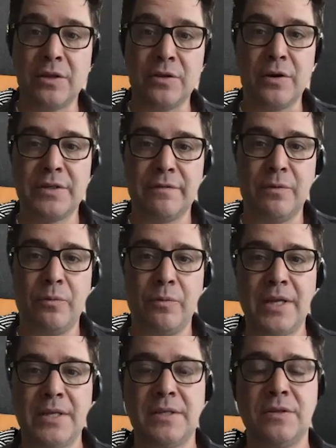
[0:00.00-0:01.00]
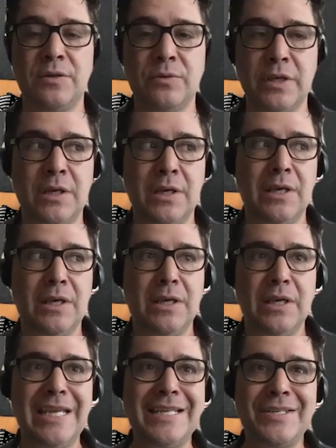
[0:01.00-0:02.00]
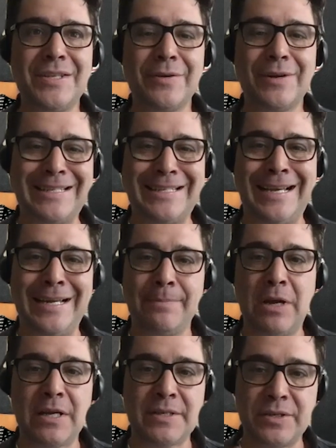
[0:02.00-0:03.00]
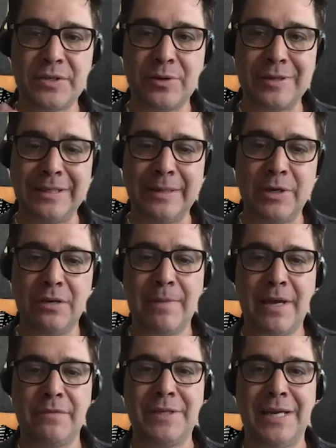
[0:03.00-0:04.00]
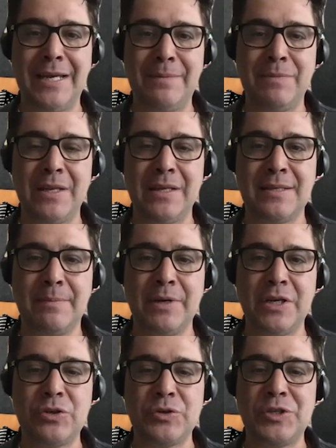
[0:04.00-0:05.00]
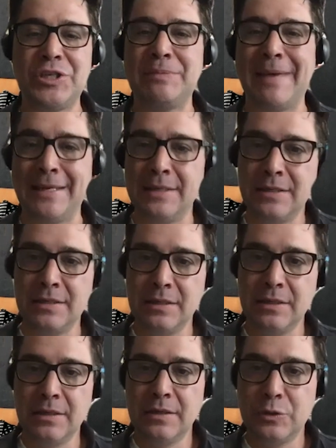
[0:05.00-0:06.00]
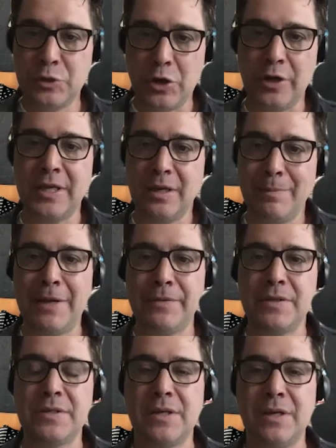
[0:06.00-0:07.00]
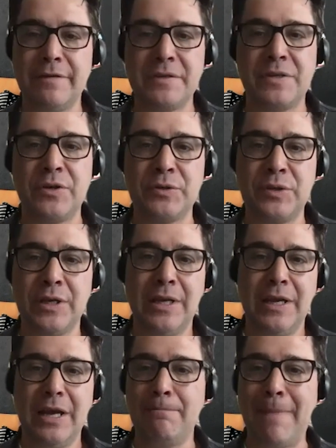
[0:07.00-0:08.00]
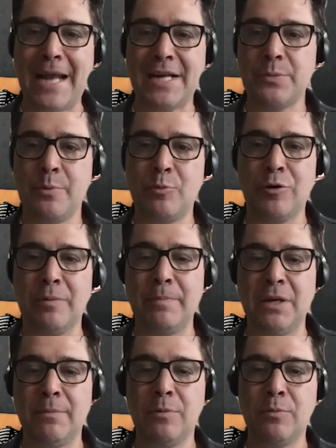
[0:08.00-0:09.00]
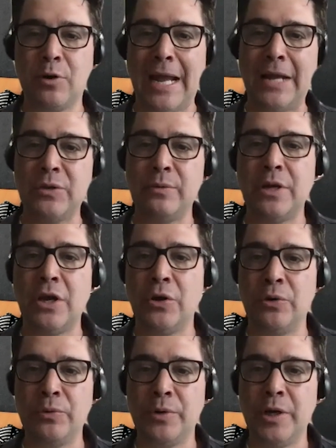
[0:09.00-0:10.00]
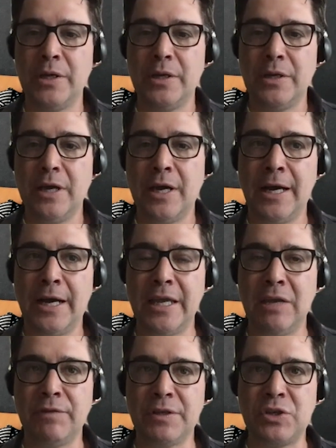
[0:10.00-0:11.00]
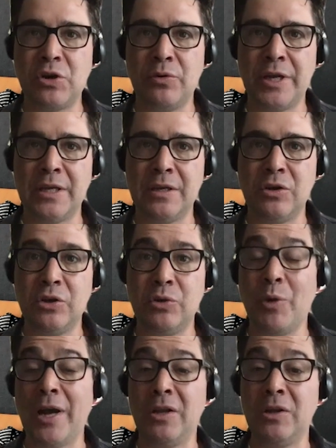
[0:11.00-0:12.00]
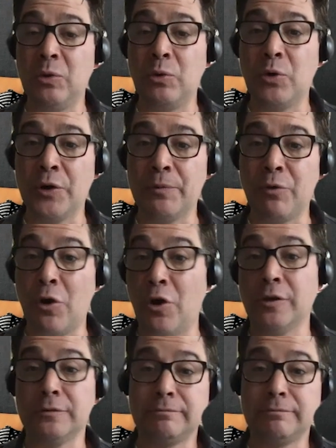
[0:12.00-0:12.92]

There are different ways to do it. Is there a time box? Is there a limited amount of time that somebody should spend talking about this stuff? Is there a maximum or a minimum, or how do you know if it's going well or wrong?